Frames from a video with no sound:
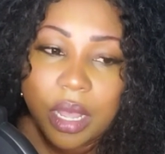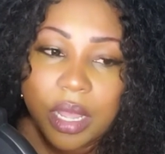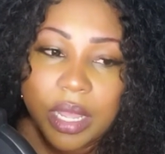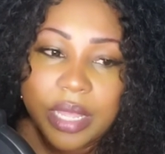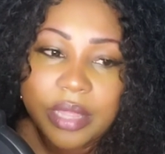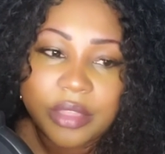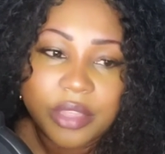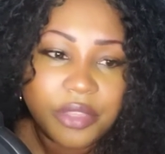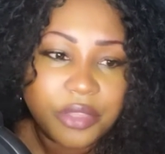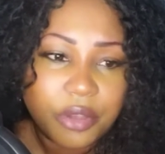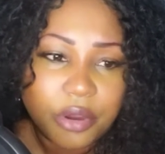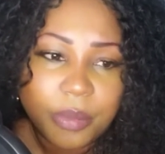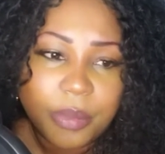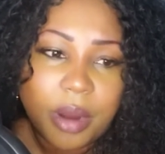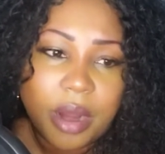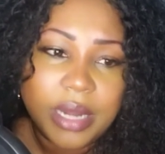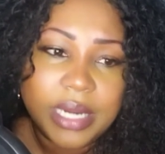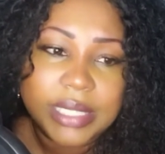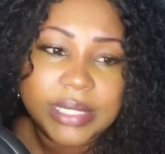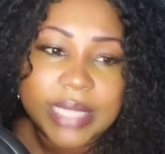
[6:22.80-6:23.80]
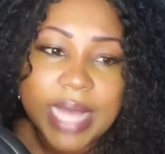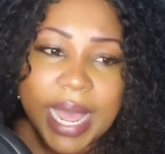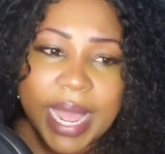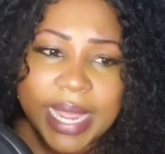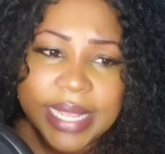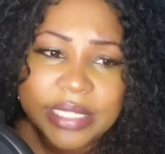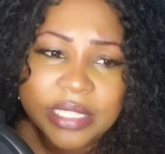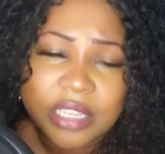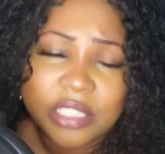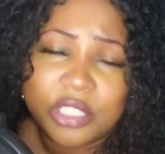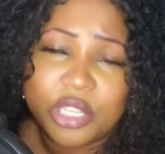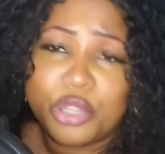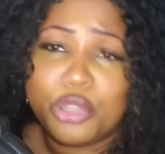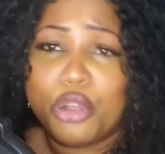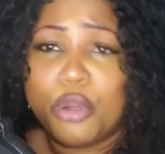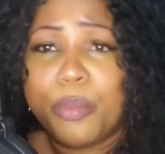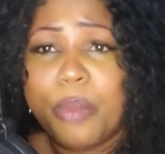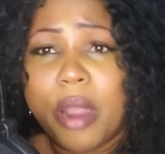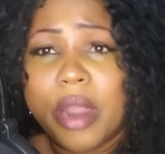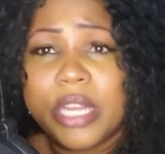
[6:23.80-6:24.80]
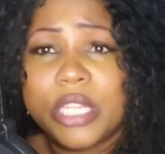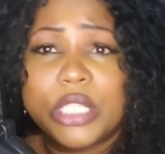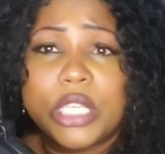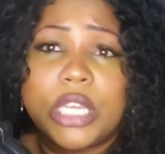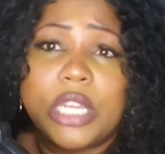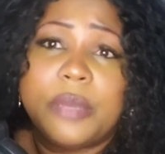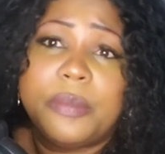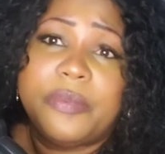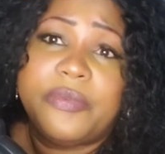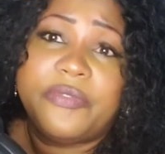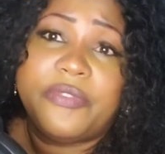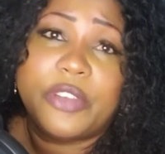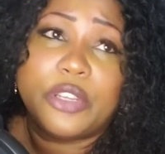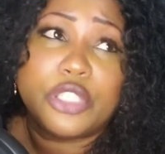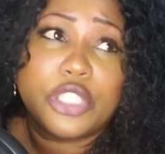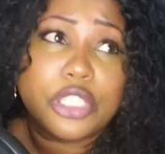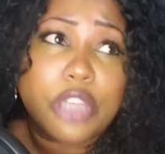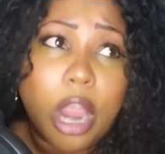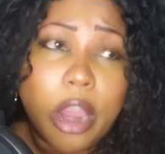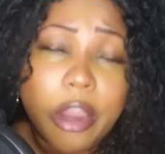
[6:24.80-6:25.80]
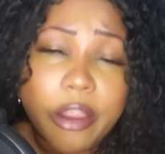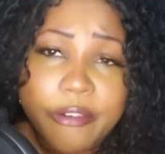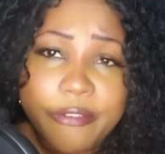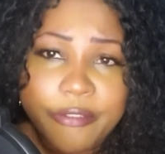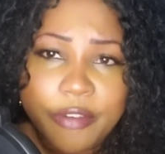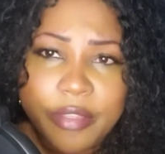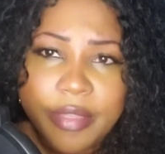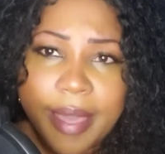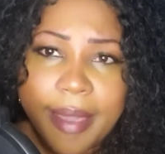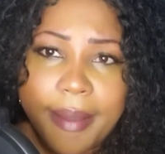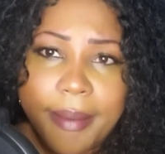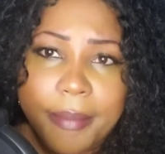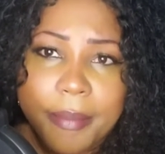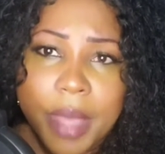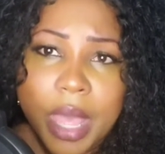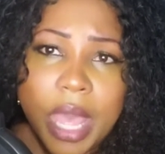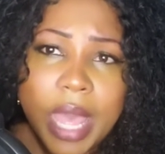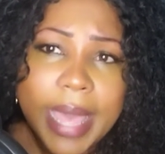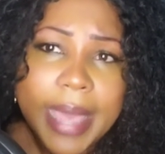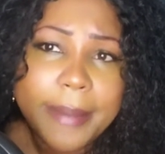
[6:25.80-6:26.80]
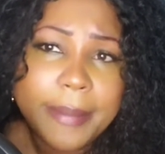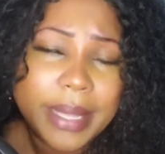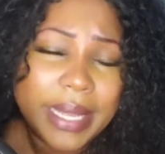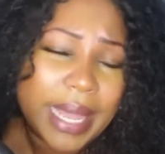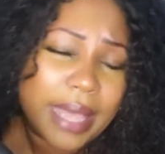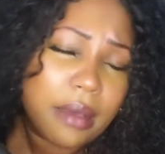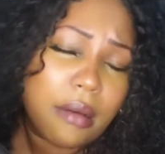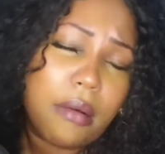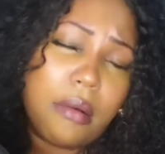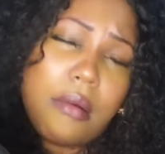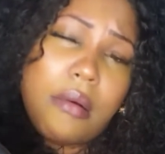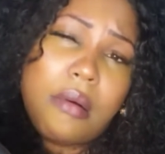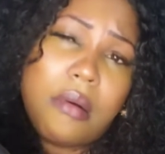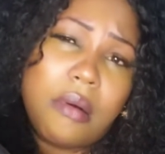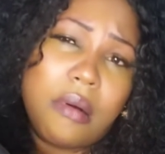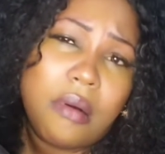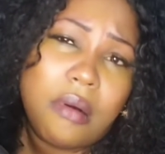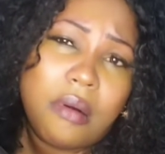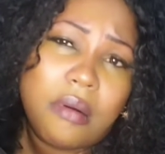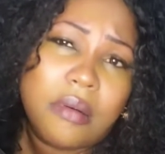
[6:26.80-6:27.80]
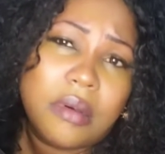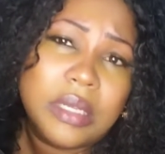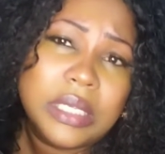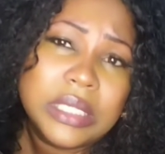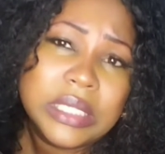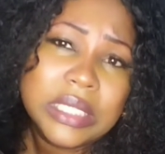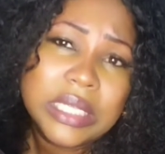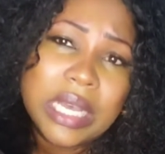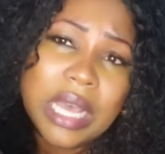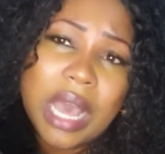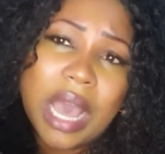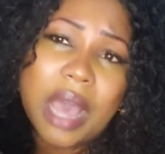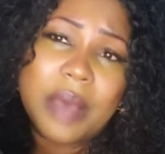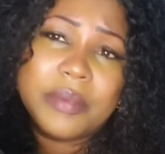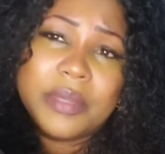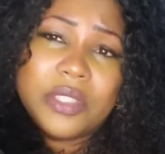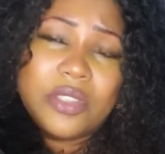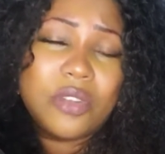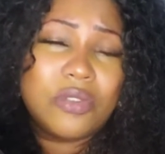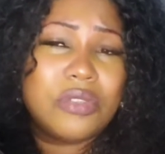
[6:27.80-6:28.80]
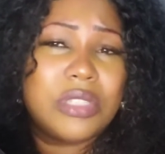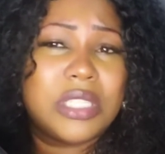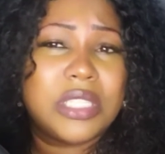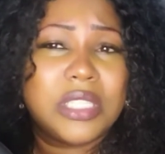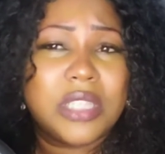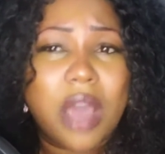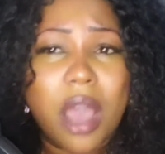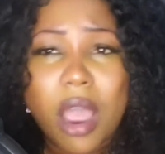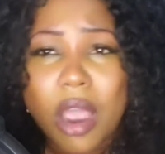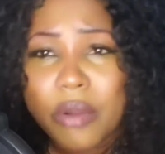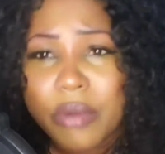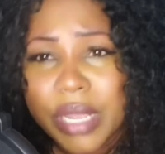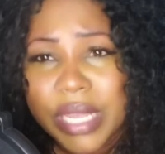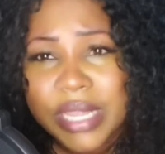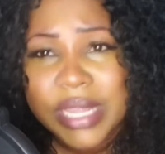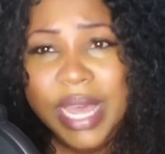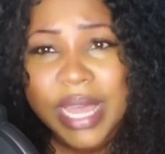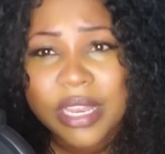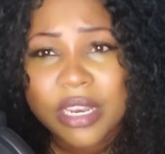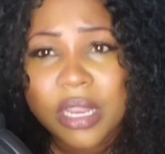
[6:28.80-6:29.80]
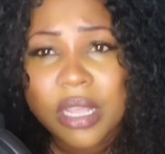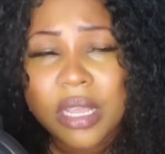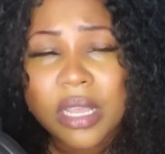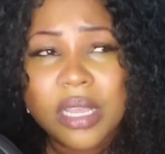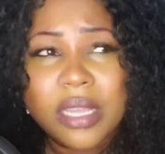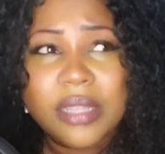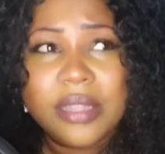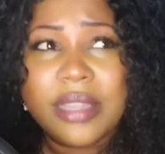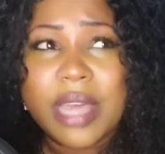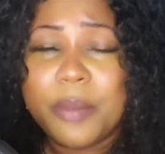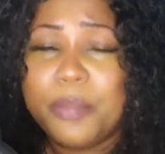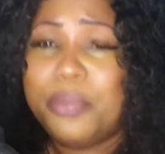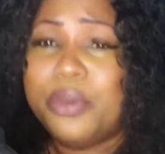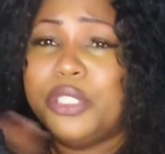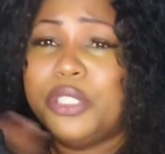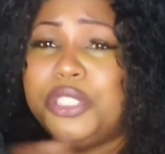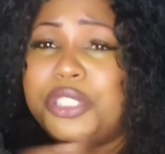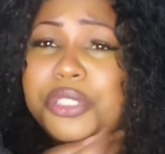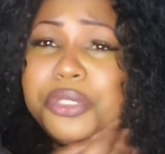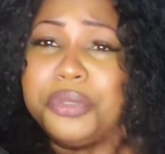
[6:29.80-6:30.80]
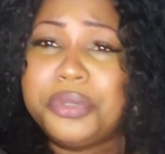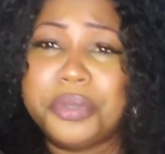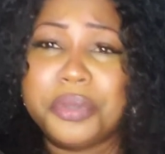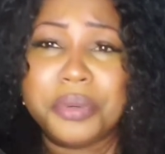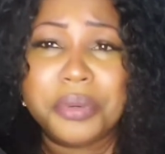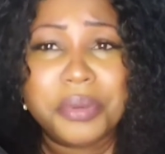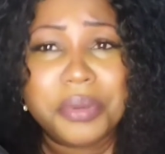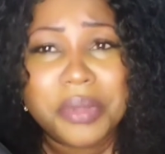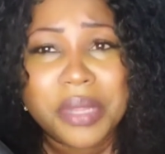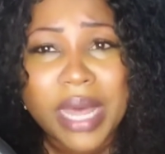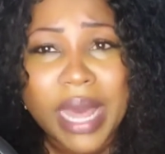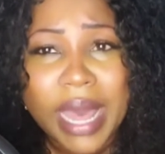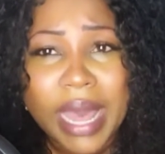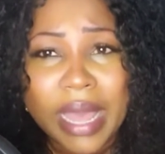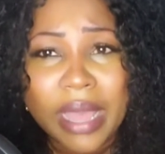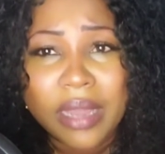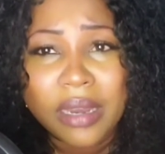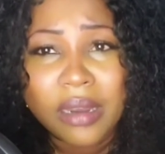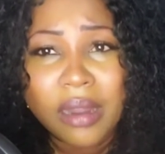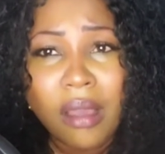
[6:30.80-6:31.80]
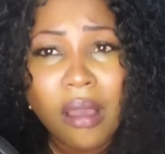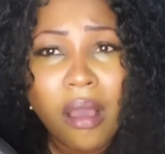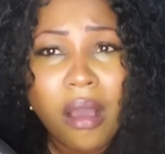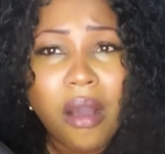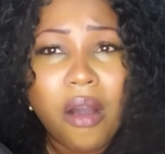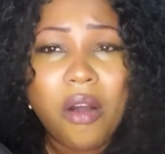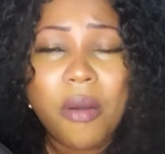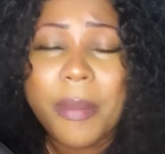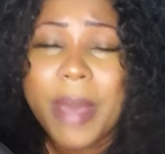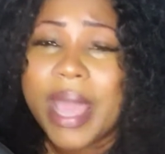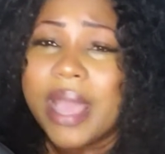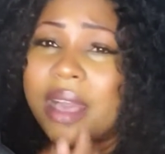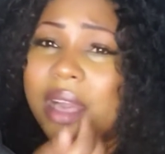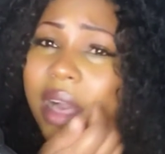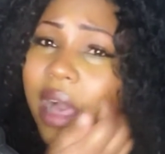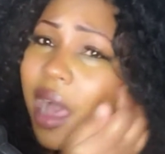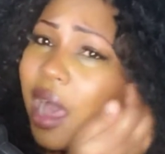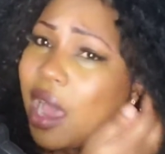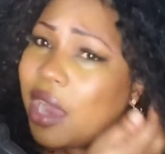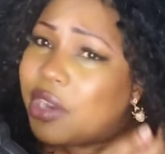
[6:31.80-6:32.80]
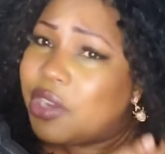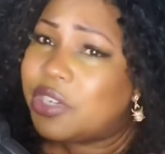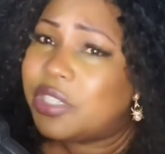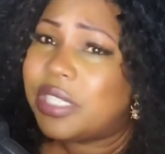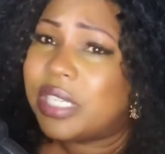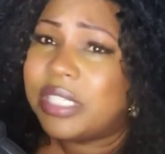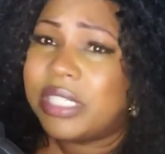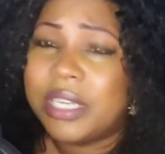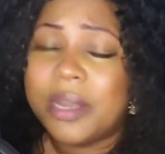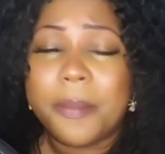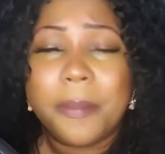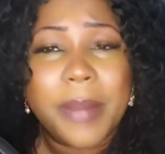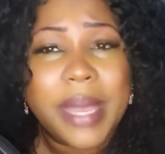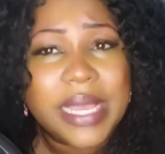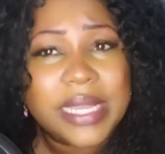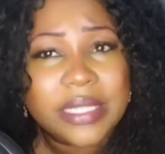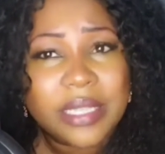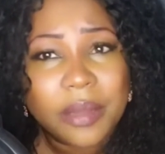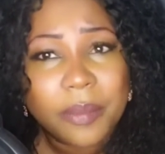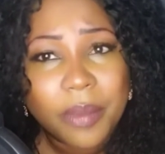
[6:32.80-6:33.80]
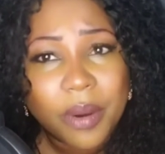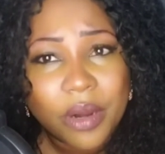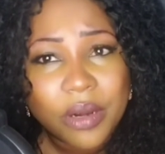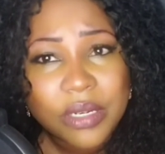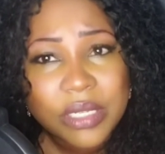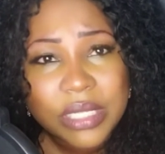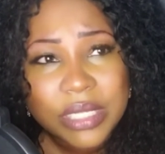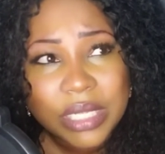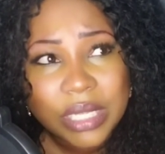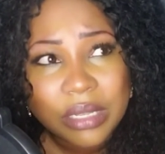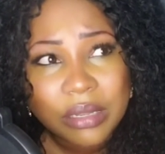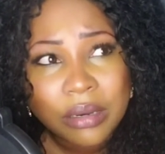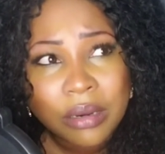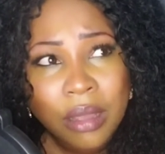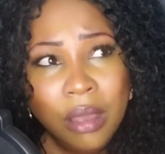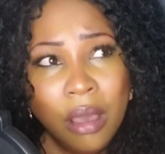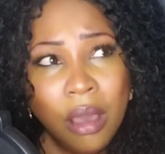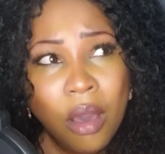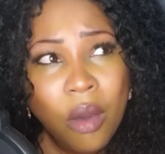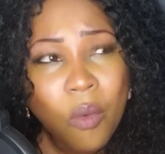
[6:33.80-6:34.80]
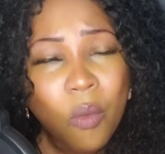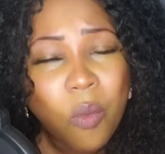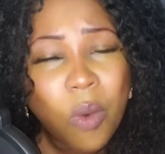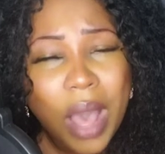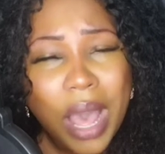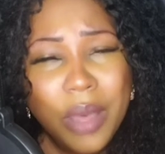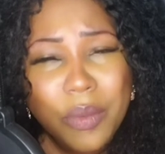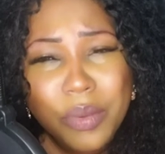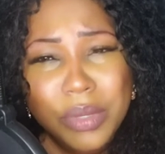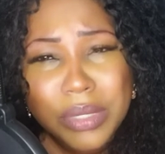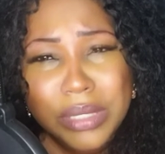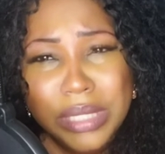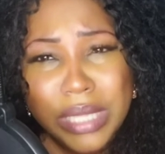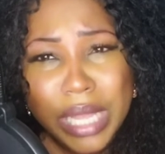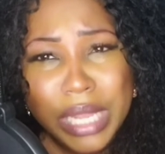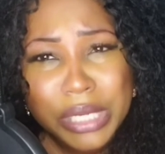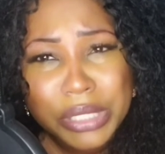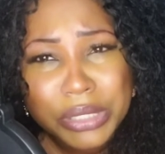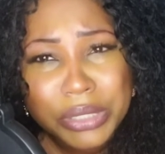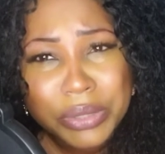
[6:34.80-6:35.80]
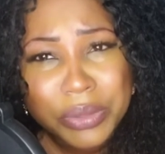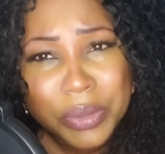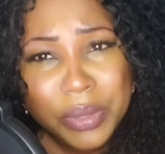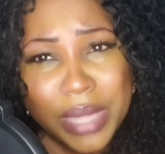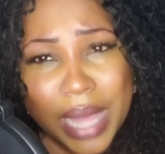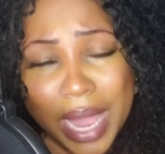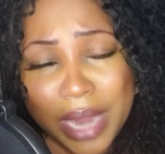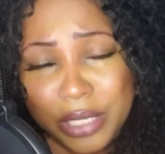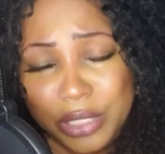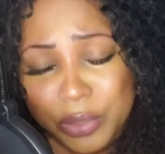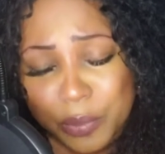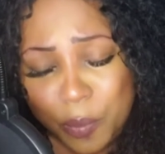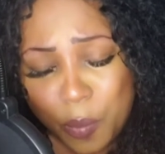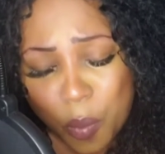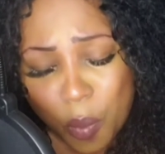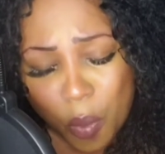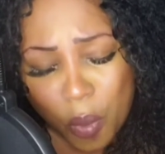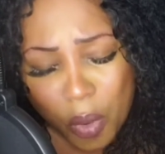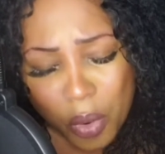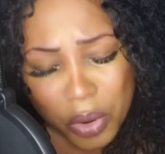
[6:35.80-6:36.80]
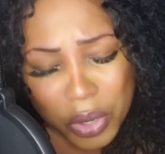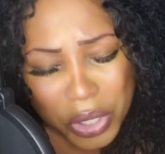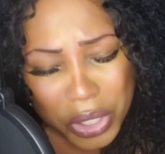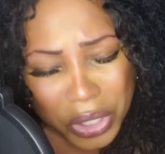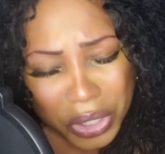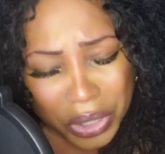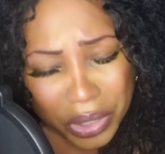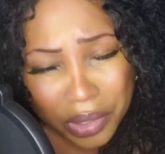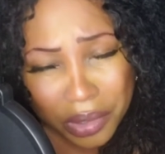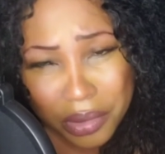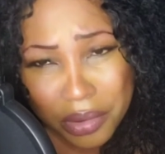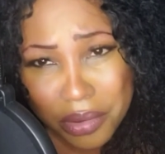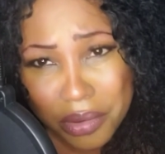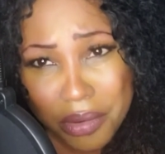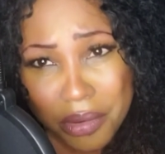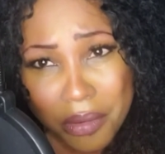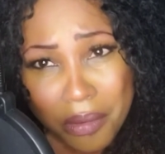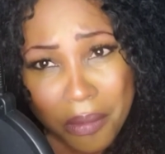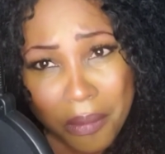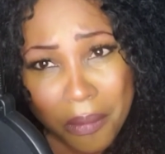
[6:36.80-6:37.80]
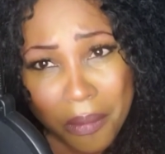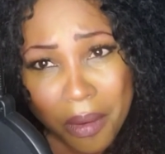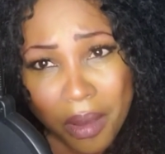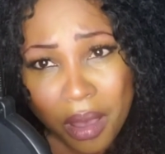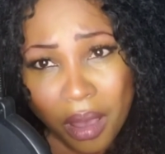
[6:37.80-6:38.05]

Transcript: in the third party's eyes, because the third party is going to feel sorry for them and be like, oh, I'm so sorry that they put you through that. Oh my God, you're such an amazing person. Why would they do that to poor you?